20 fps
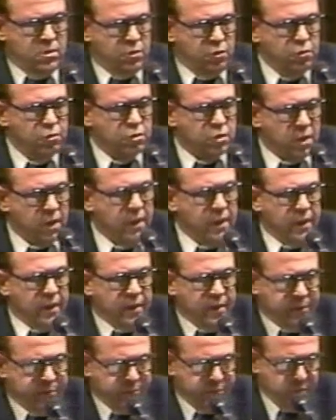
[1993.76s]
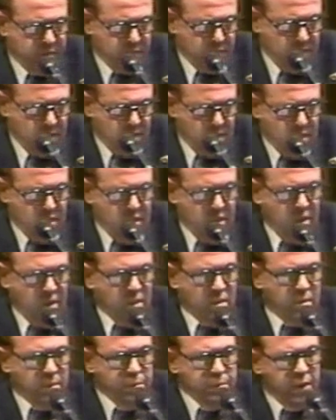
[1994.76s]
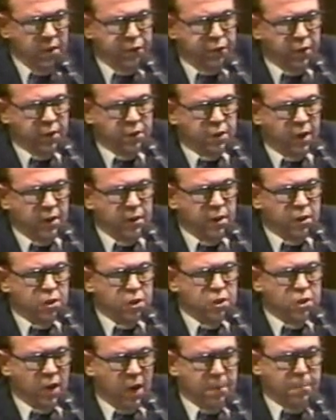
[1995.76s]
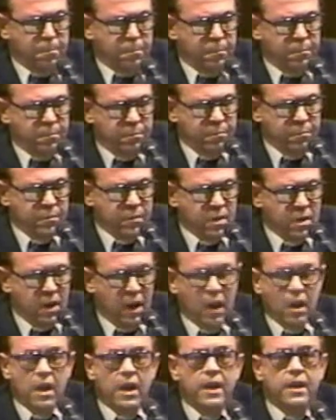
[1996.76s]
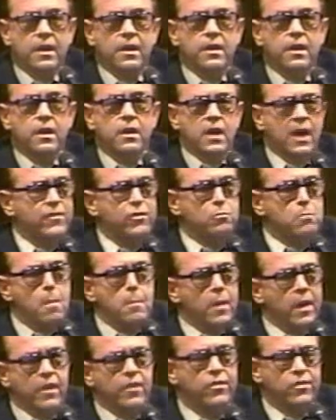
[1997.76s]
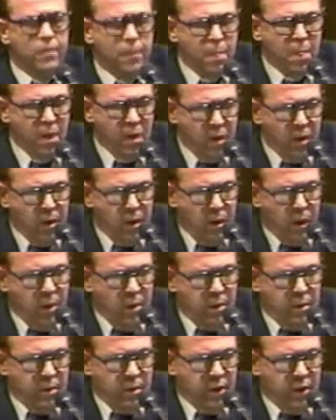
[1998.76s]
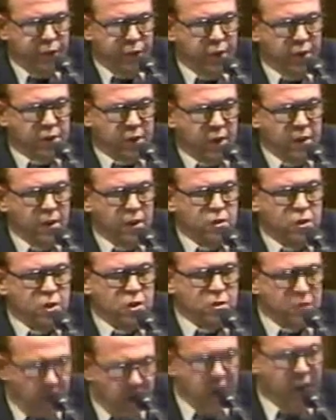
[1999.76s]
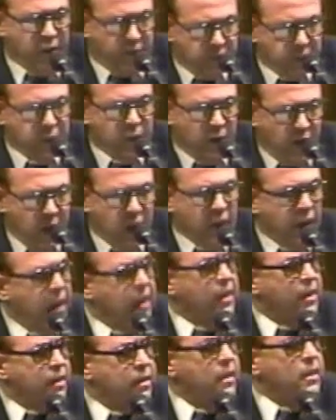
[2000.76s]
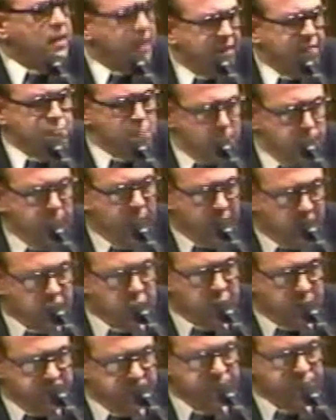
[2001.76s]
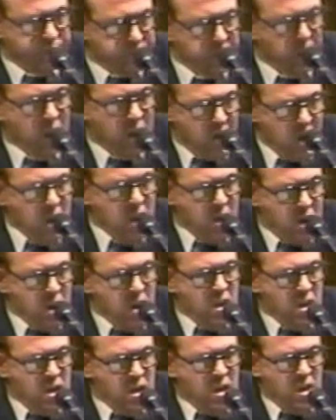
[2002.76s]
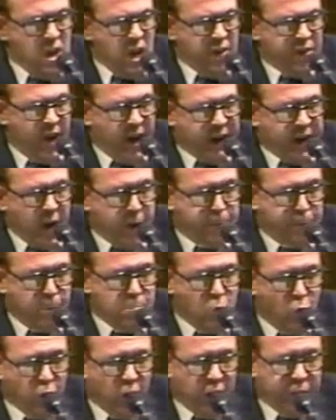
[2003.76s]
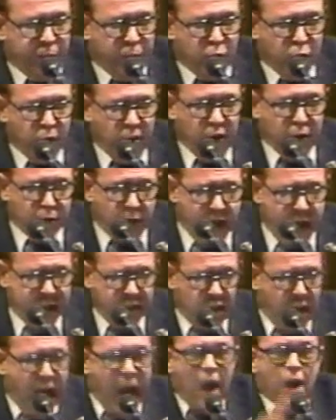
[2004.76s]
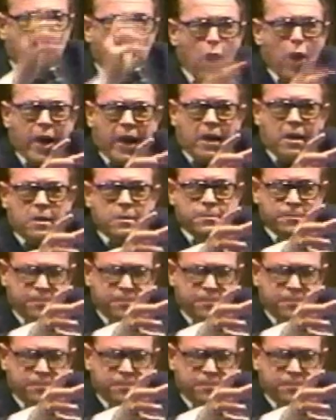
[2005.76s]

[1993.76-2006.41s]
You say, if the attendance is up, I'll hang in there and give it my best. If the attendance is down, I'll hang in there and give it my best. If I get promoted for doing right, I'll do it.